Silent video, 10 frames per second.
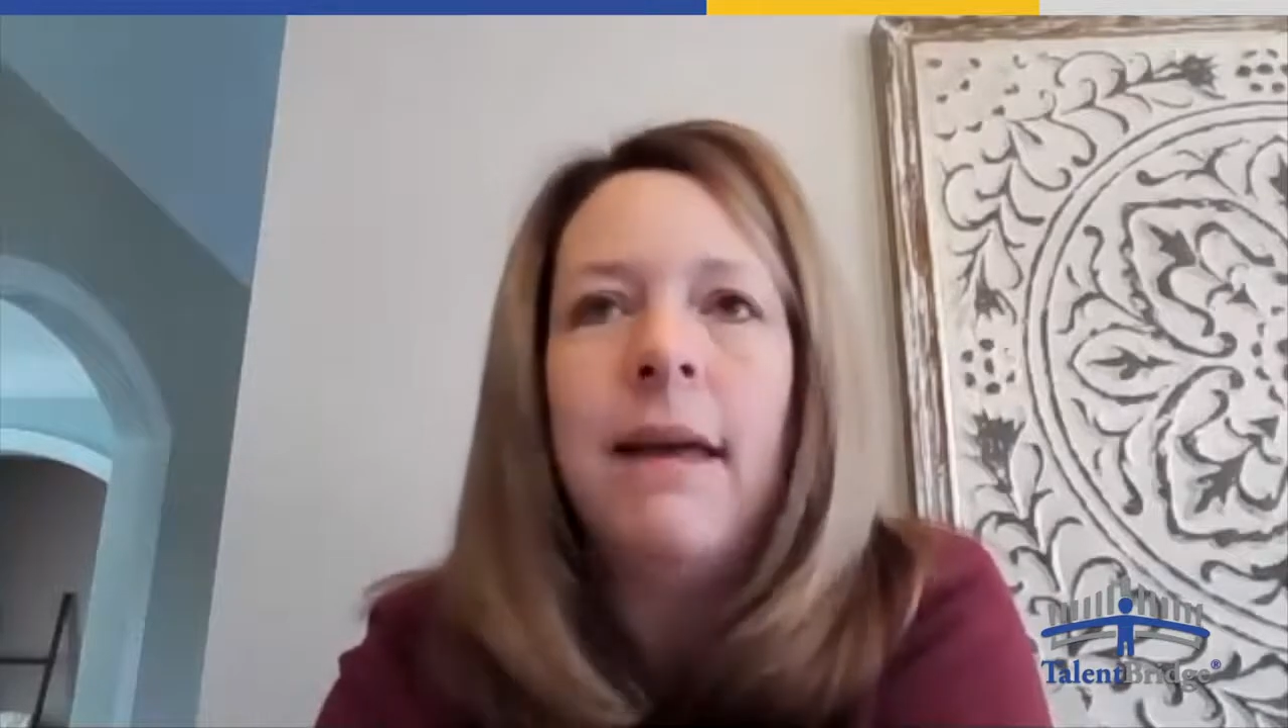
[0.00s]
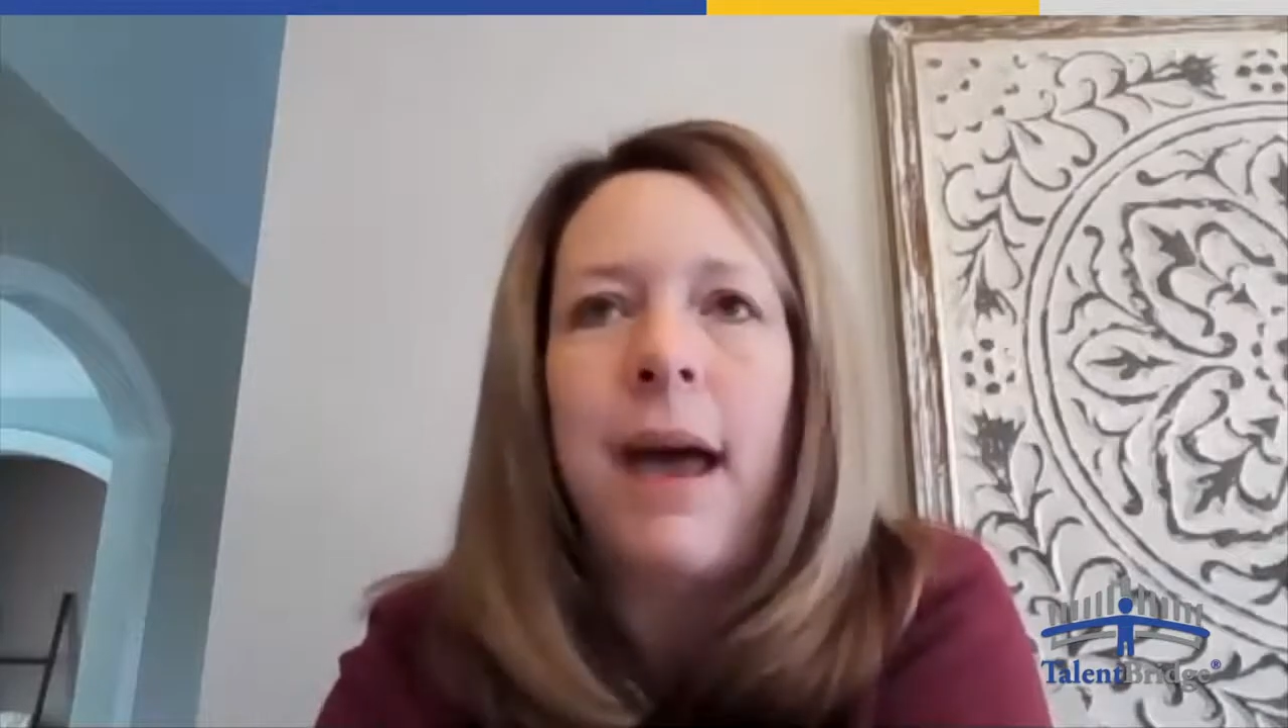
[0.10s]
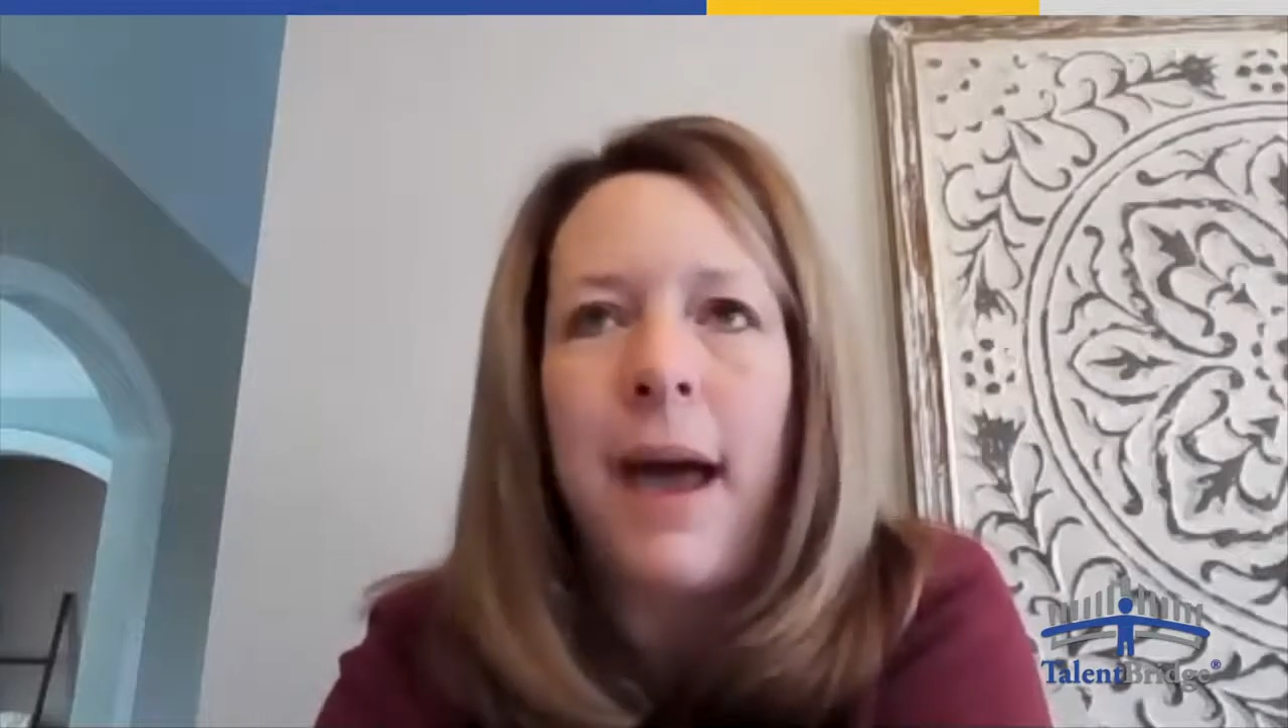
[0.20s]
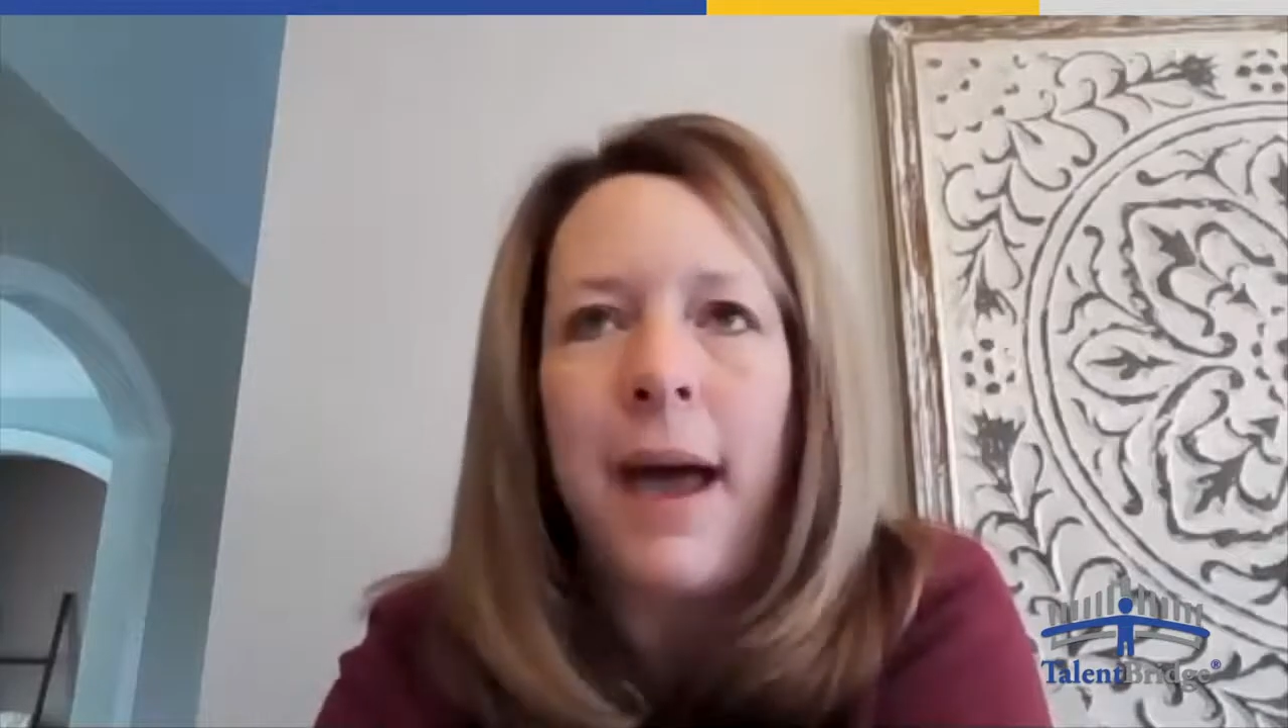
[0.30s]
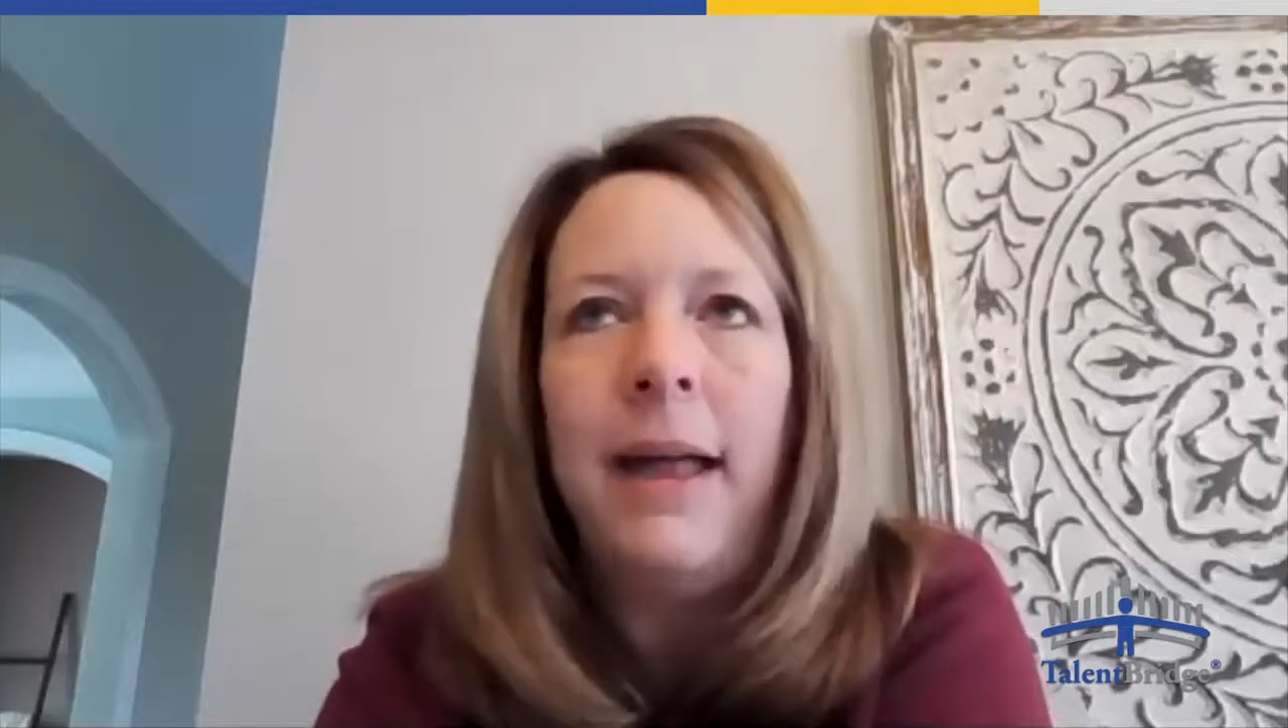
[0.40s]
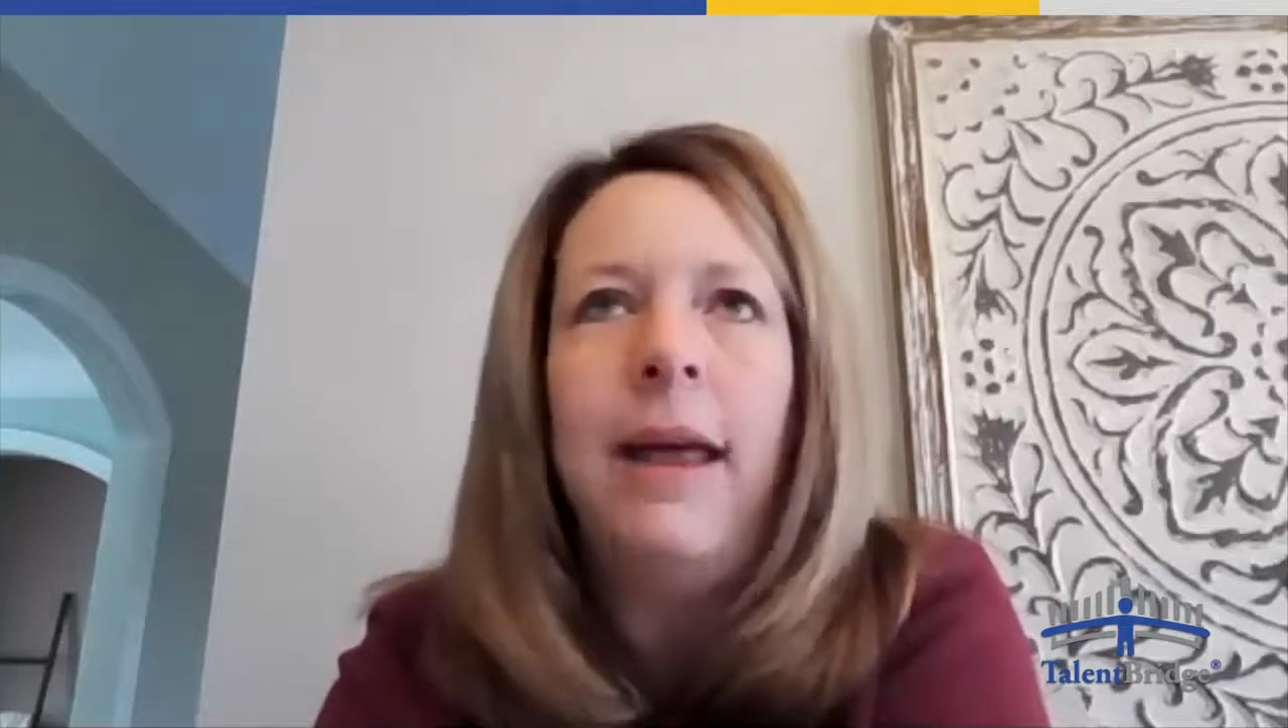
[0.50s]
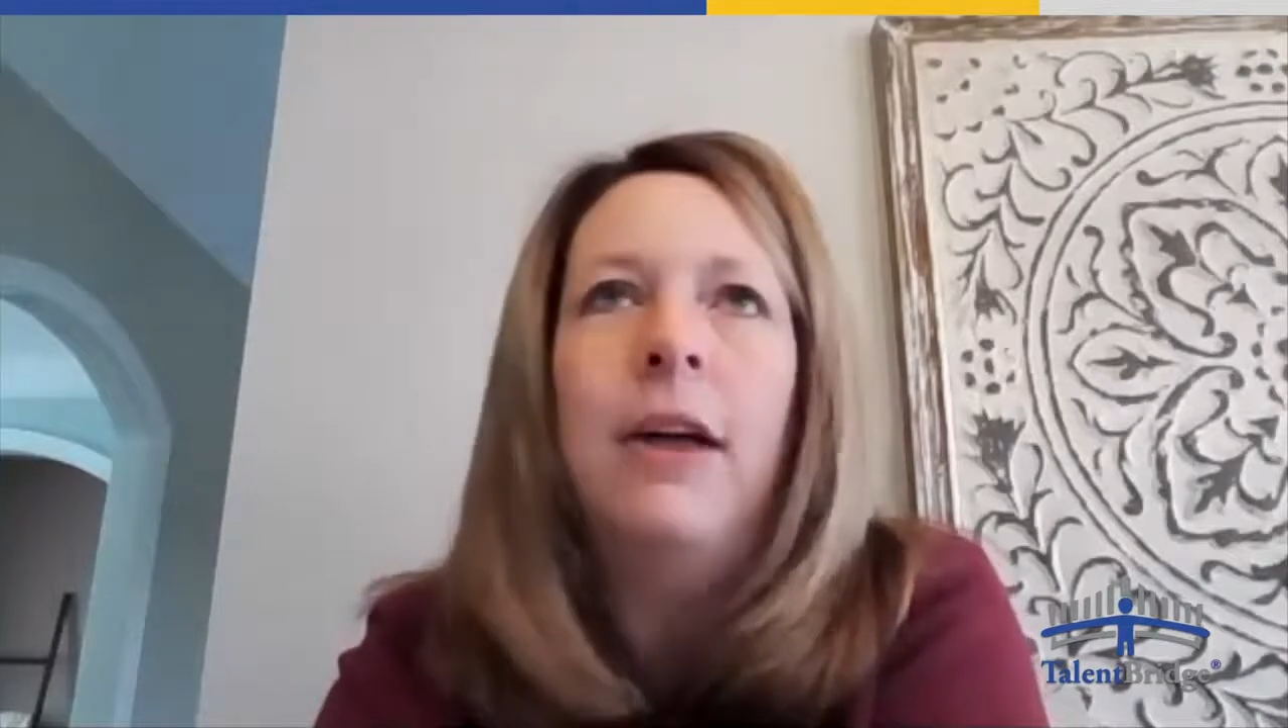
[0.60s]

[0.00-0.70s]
add